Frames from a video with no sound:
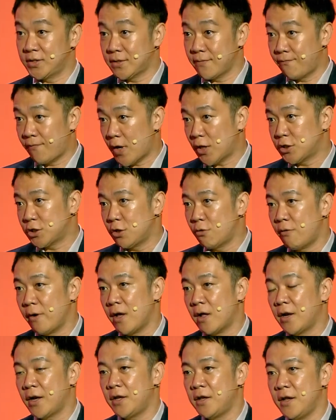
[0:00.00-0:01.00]
the virtual
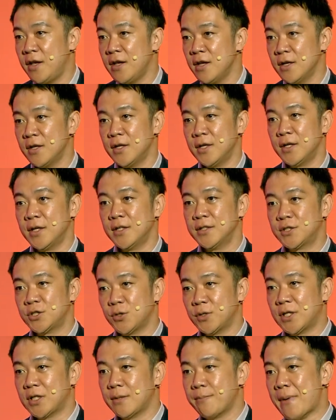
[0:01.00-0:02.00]
reality so
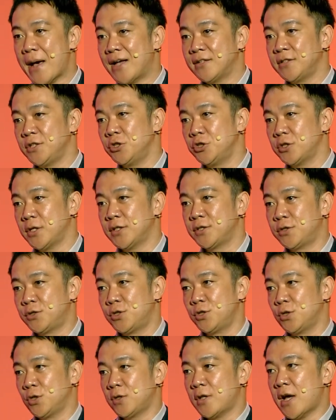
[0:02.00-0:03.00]
that the passengers
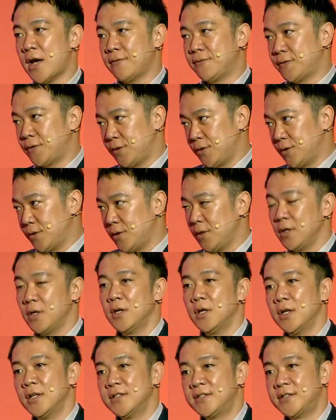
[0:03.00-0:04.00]
do not have to
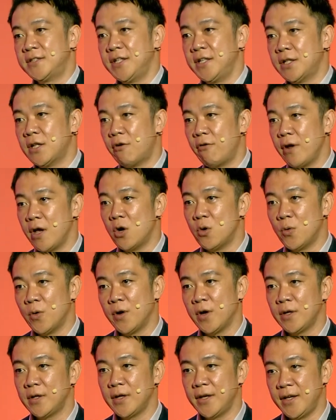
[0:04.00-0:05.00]
see the real
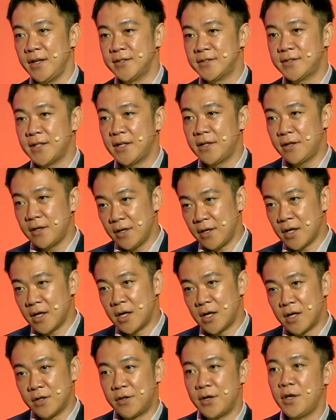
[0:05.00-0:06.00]
world. Instead,
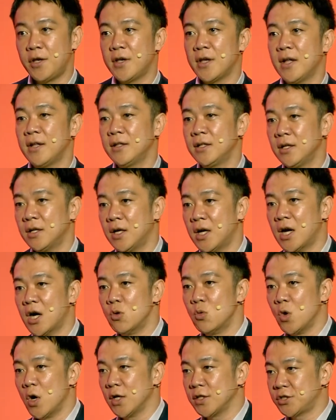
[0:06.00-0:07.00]
they can
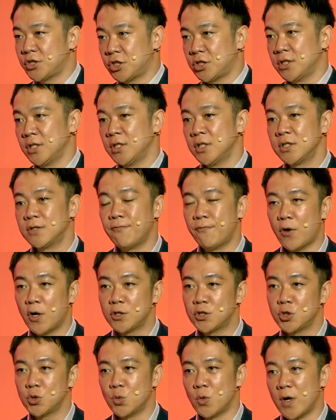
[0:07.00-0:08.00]
watch the
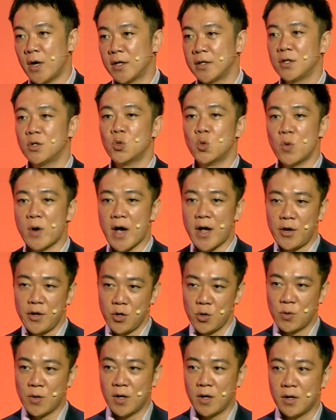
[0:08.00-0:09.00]
virtual world while
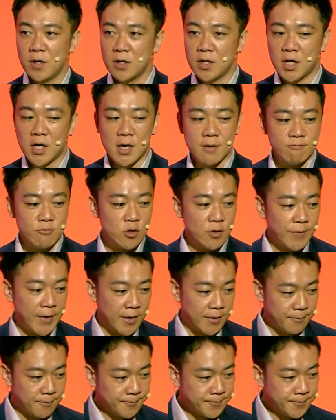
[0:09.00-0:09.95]
you are moving,